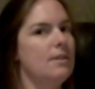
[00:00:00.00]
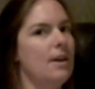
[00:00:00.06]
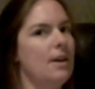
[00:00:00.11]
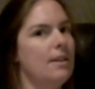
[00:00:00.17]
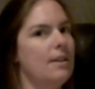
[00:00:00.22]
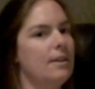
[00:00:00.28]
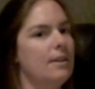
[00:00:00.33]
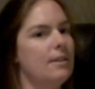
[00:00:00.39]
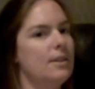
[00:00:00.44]
I
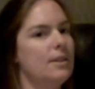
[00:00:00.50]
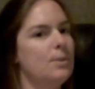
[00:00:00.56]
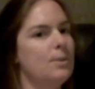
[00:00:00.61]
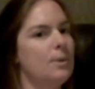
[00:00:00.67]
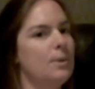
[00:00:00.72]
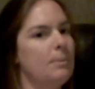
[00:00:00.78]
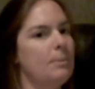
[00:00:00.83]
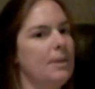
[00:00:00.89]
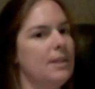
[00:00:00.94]
think that's
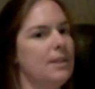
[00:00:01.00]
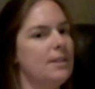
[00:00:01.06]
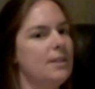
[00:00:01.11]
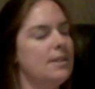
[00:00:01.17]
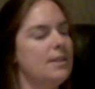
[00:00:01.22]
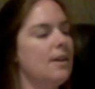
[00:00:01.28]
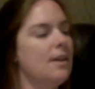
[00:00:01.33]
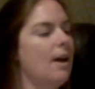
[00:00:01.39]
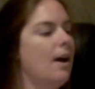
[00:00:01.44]
what it
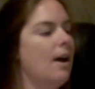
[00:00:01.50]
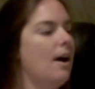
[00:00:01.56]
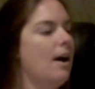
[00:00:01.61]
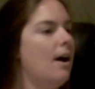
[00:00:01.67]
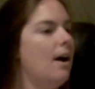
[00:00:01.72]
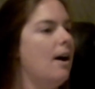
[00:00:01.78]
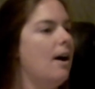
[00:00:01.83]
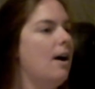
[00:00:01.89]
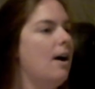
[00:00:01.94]
means.
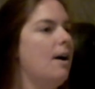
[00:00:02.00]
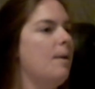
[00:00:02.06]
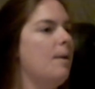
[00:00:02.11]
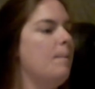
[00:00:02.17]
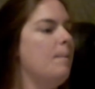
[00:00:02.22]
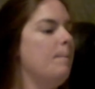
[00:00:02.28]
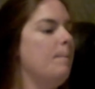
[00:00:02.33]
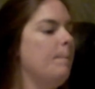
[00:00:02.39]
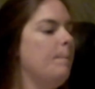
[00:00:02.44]

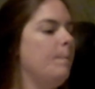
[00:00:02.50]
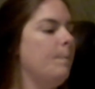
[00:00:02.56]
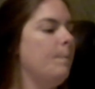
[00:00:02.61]
Um,